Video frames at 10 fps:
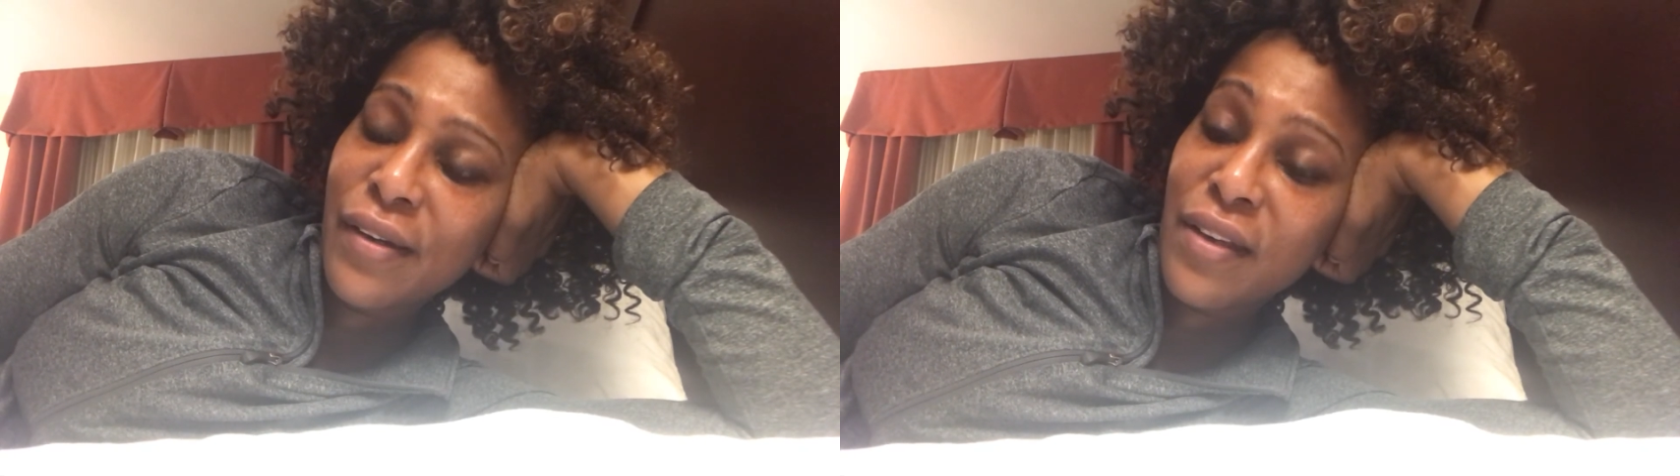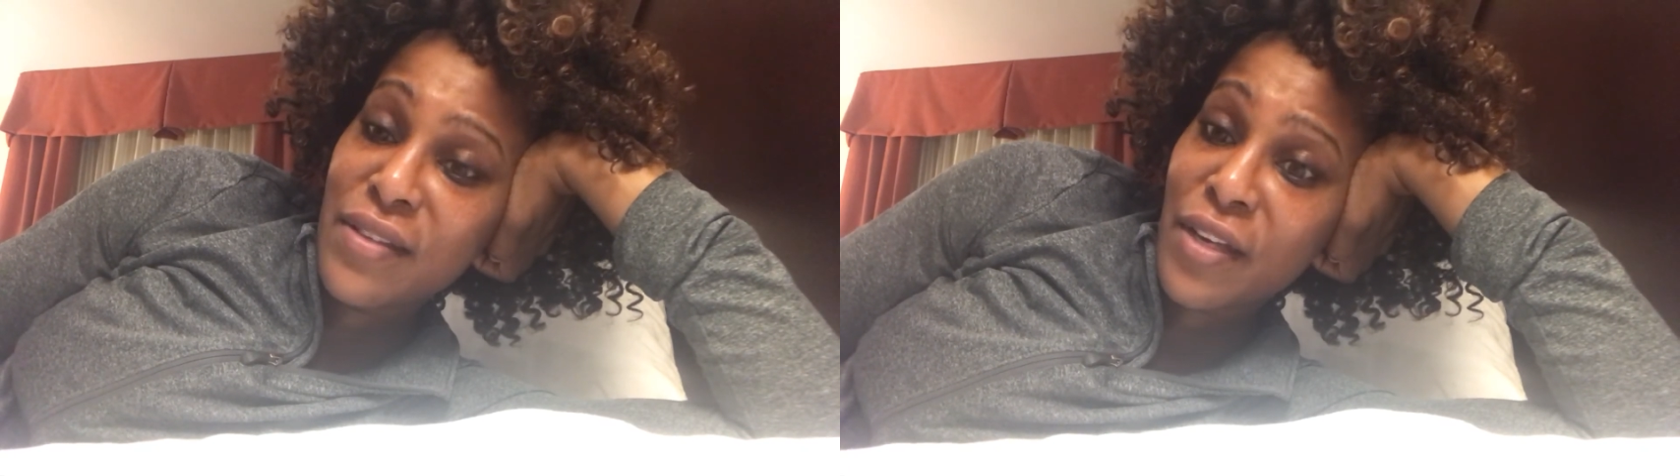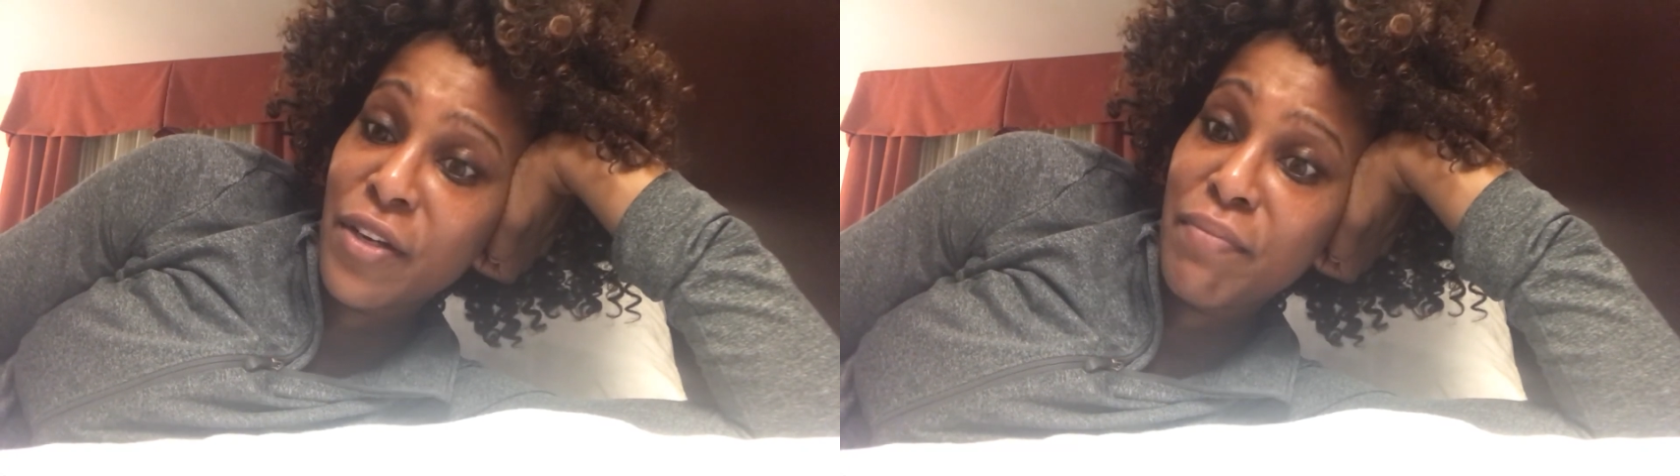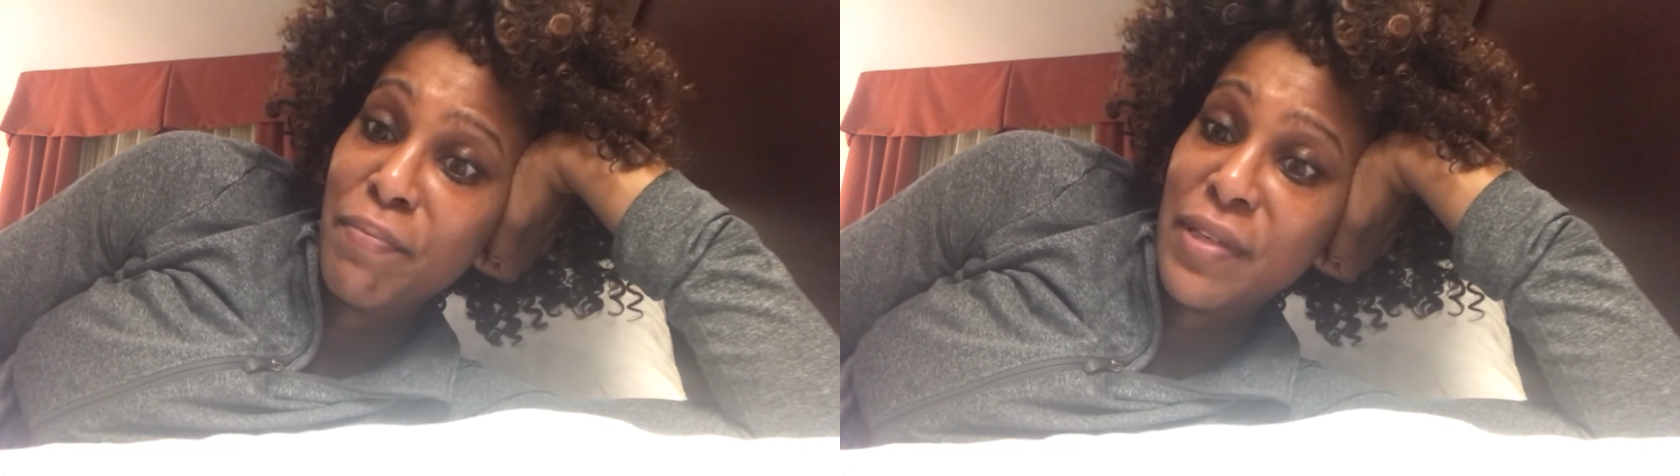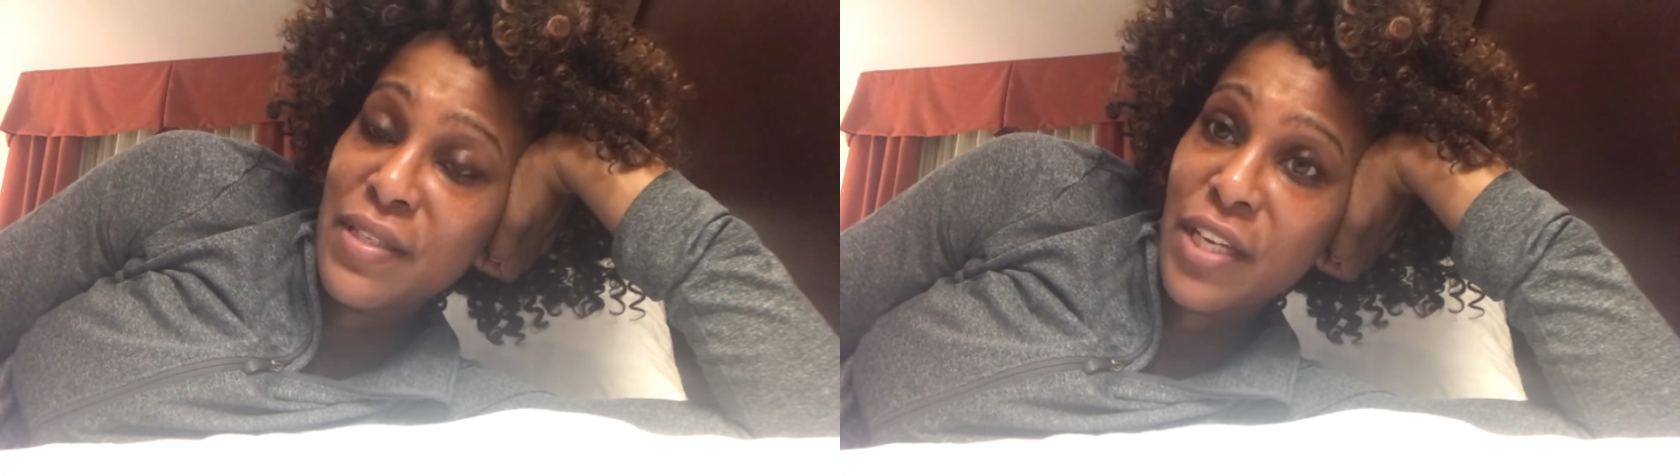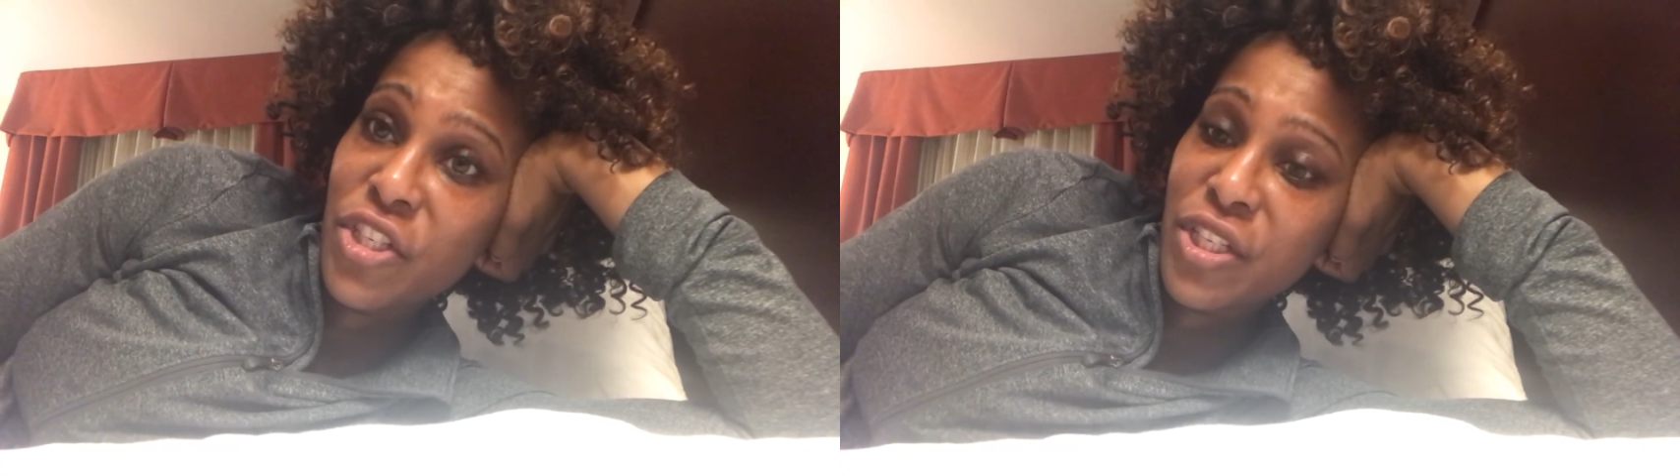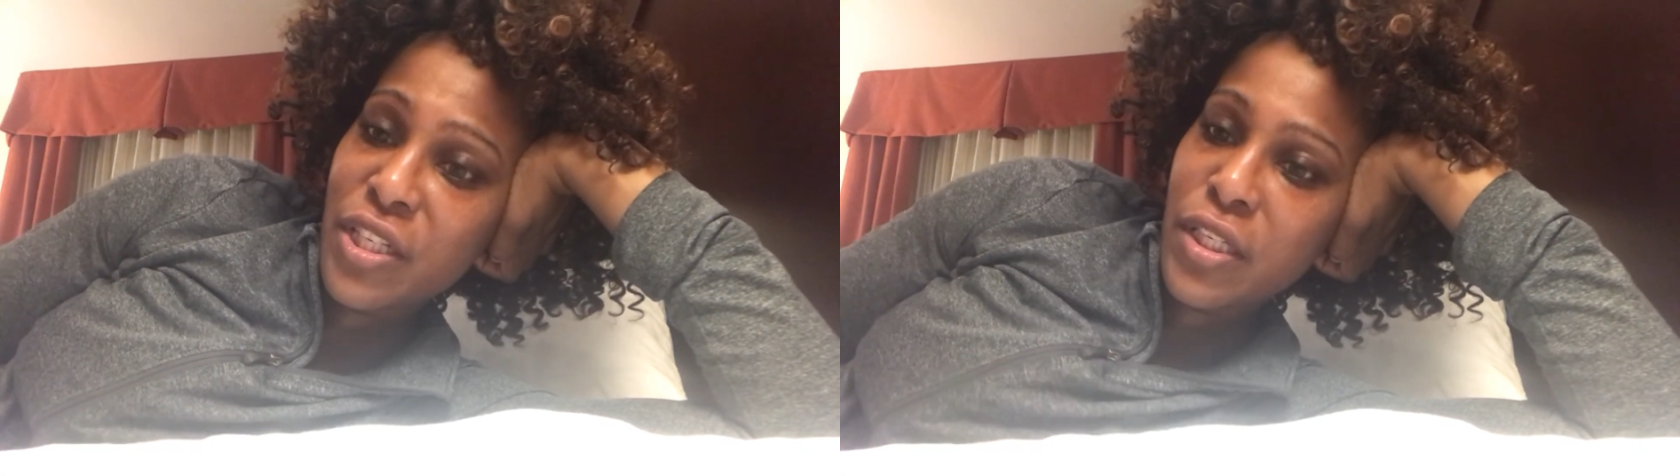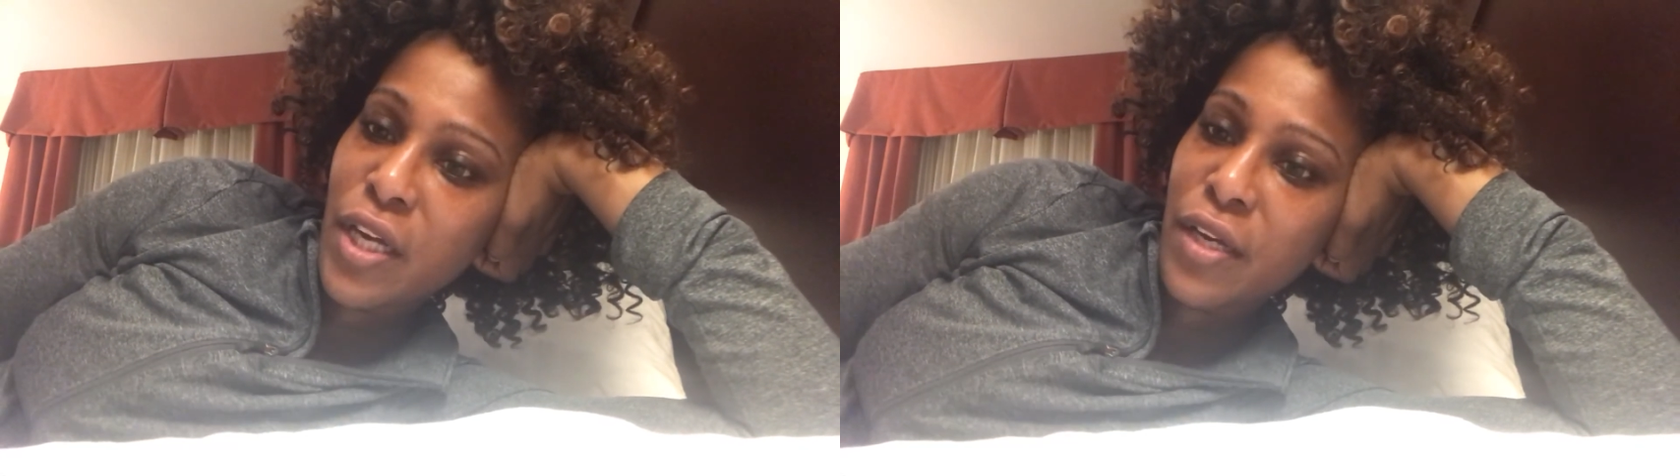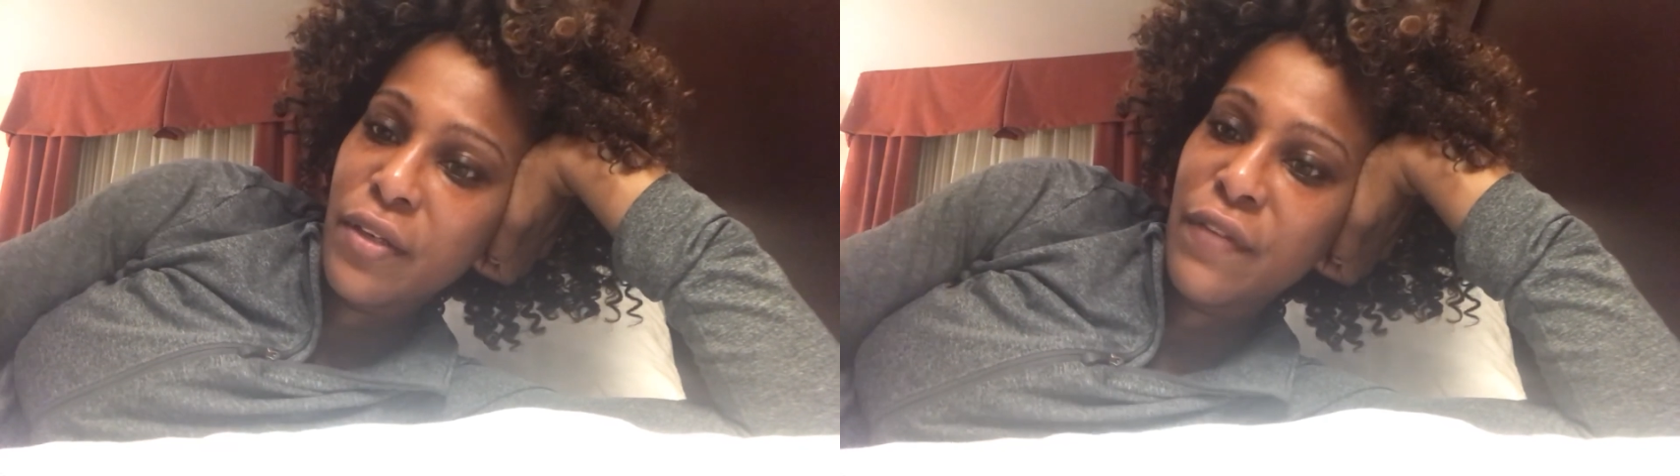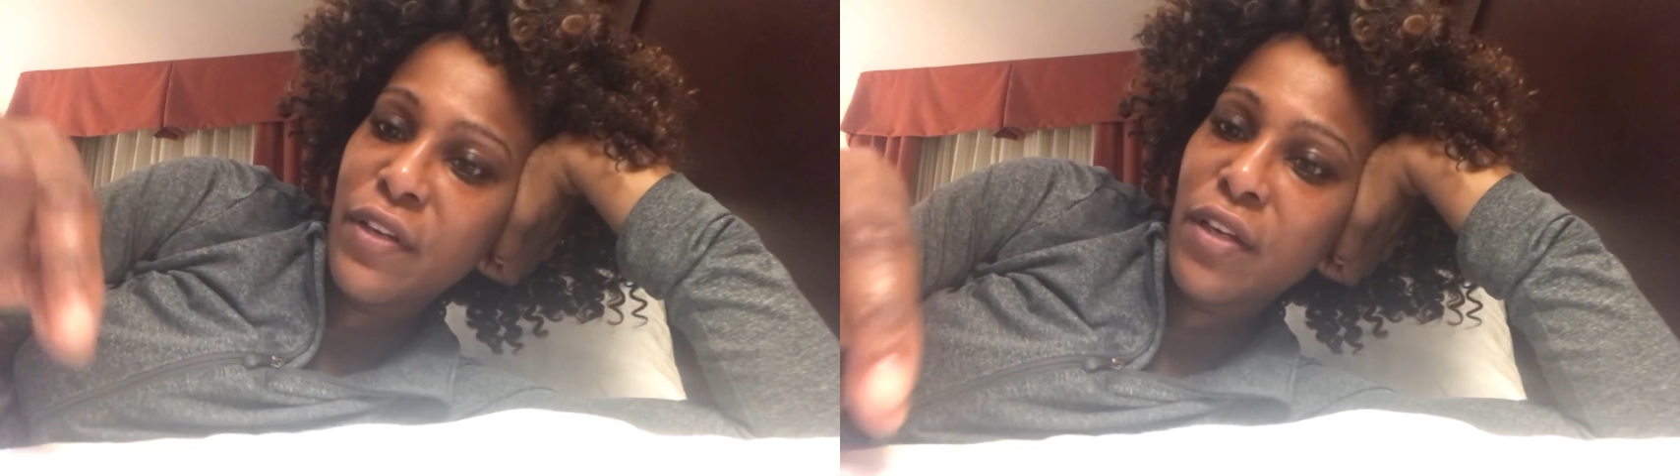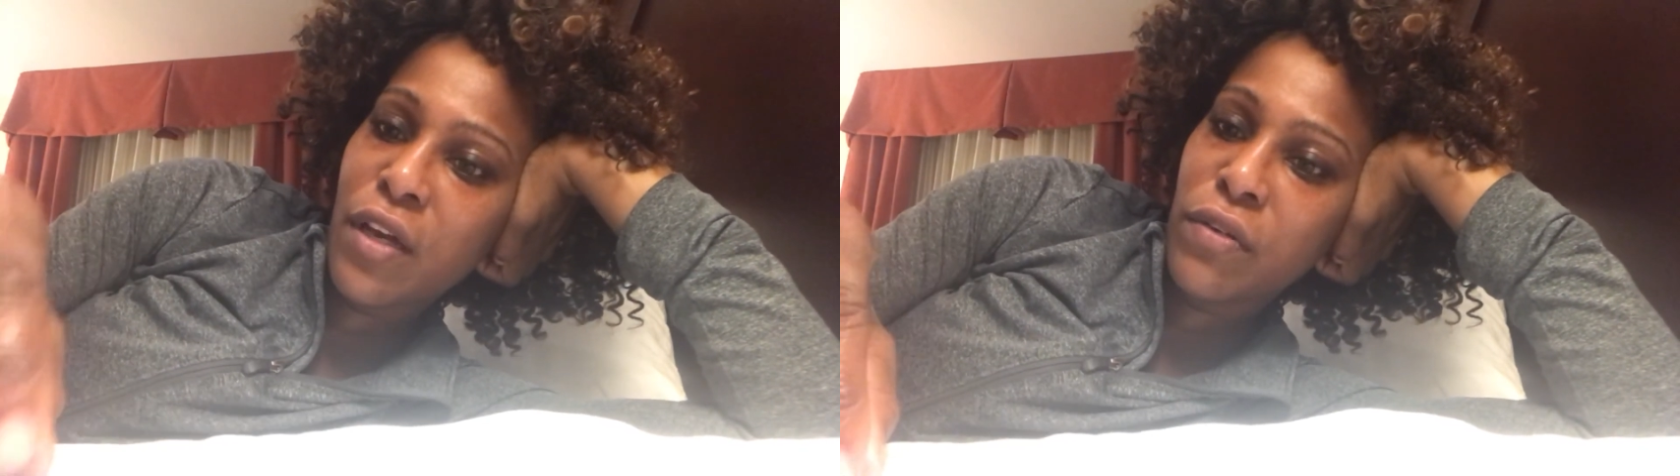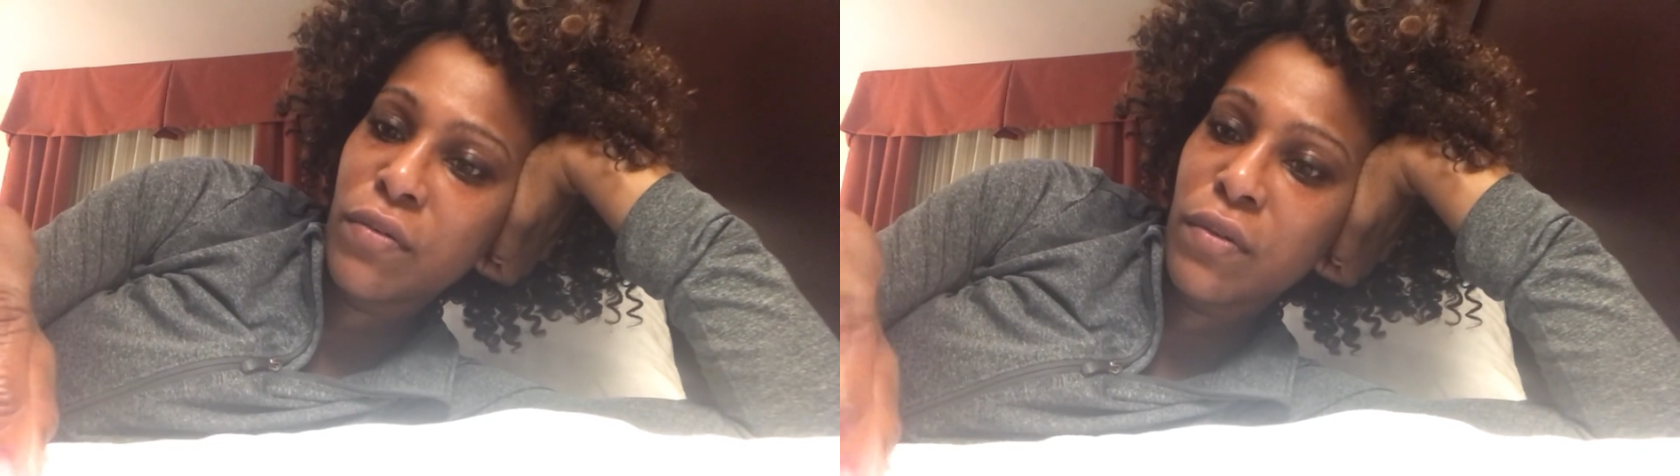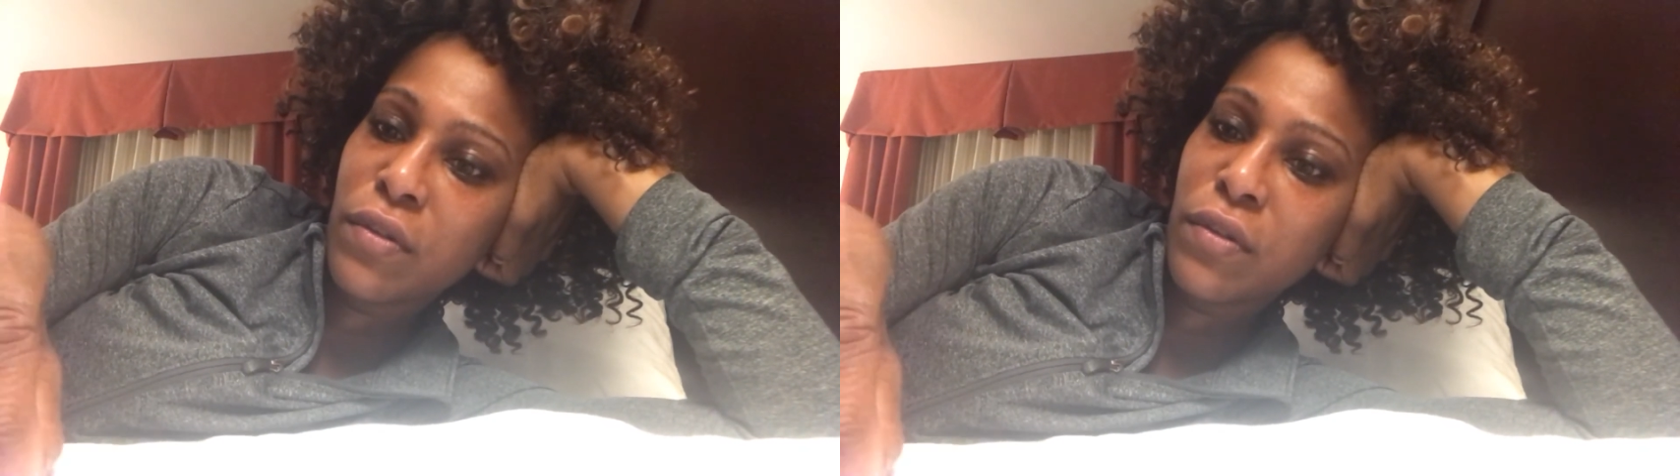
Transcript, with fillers: Because I could be stationed here. I don't even know.